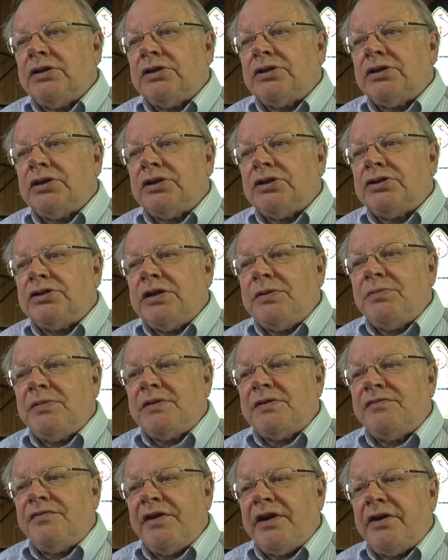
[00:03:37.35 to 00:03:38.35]
She
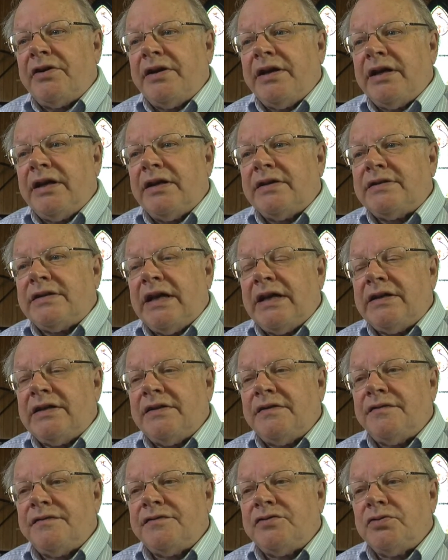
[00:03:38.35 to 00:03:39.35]
was very
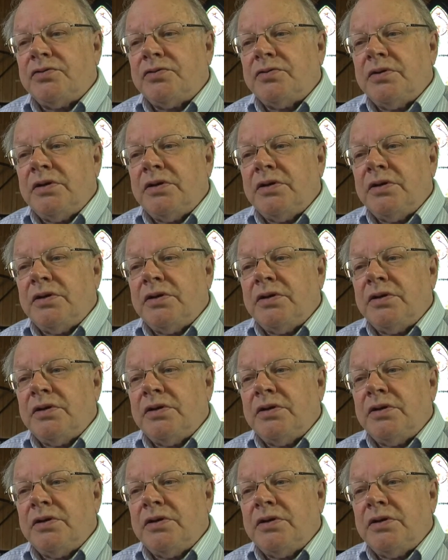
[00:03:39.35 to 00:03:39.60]
attentive to